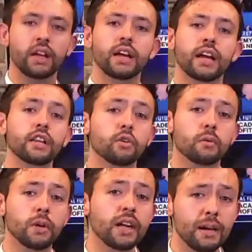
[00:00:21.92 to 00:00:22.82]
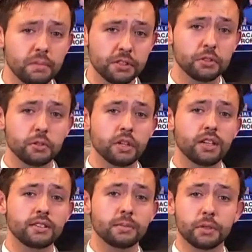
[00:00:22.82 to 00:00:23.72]
Hello everyone, I'm digital
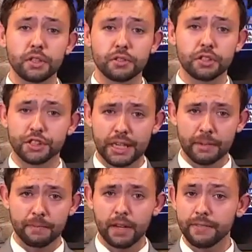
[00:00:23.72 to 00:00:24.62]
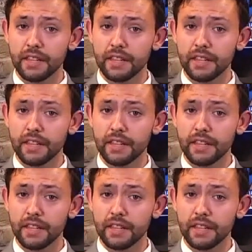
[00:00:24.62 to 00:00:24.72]
content producer Jacob Fife,